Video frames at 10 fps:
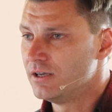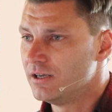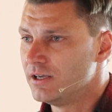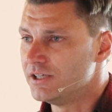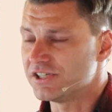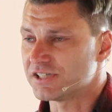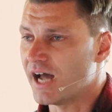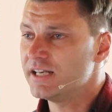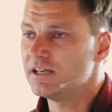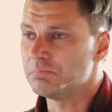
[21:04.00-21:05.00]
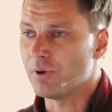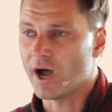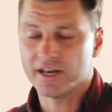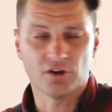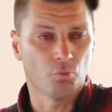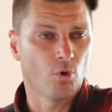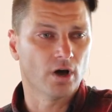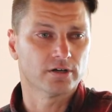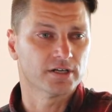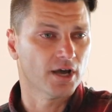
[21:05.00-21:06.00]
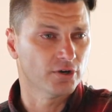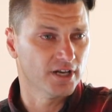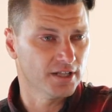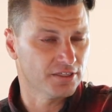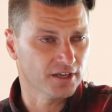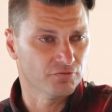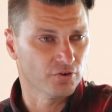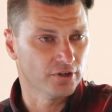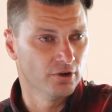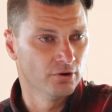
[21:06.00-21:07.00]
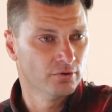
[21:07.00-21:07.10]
He says, I didn't, I didn't water down anything for you.